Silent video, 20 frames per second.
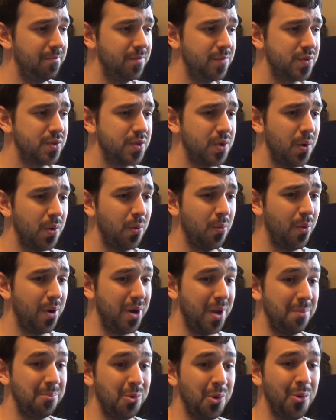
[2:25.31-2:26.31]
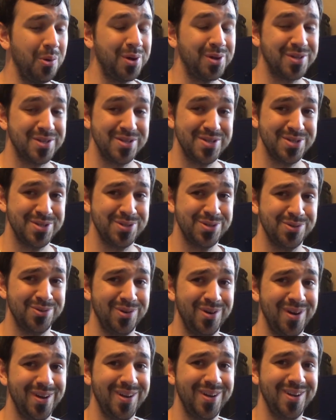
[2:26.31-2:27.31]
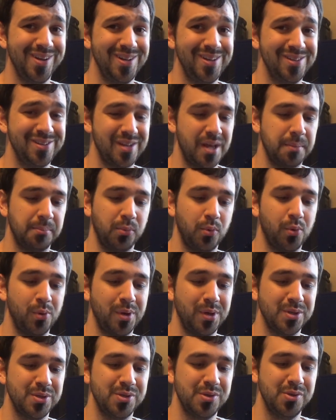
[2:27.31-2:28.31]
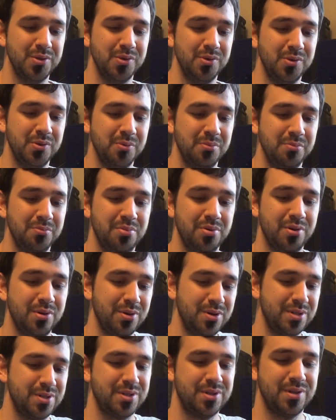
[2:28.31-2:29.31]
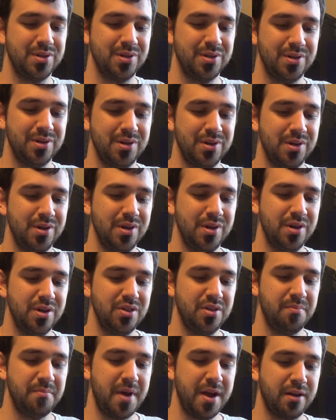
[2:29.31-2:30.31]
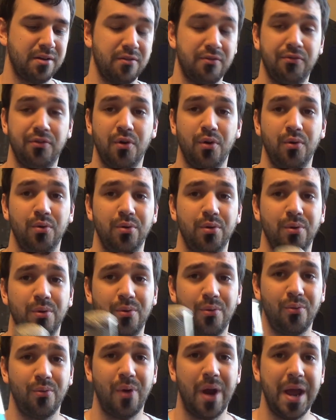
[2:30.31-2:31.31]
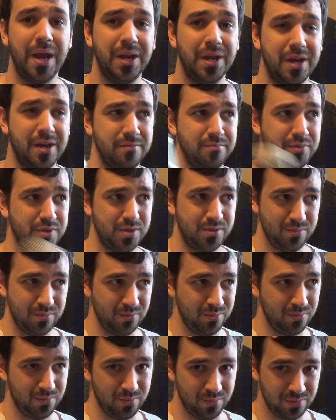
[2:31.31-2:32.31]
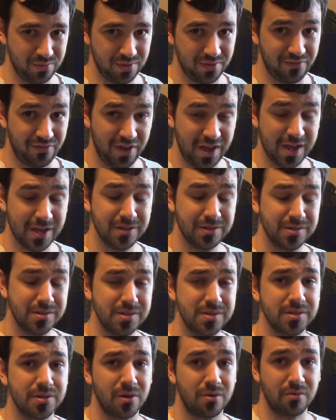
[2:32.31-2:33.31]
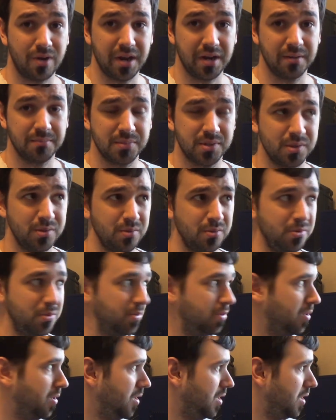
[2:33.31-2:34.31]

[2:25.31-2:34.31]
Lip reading: So what I'm going to do is I'm going to put the microphone right up to the fans, or right up to